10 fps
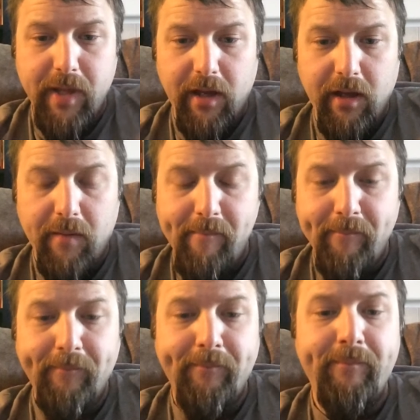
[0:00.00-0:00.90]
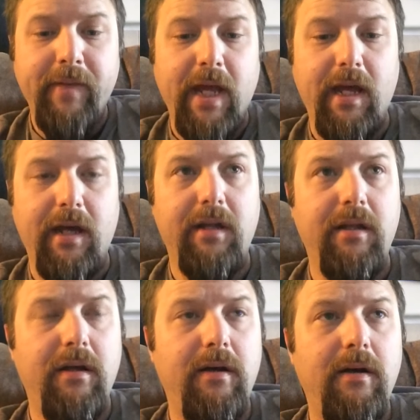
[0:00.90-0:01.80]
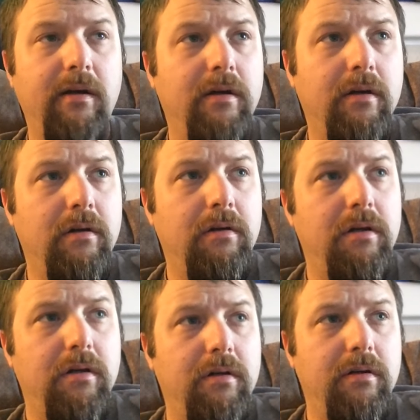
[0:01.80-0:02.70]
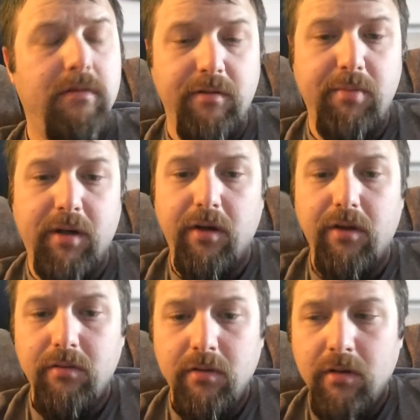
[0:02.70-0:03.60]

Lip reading: a.m. And it's been good.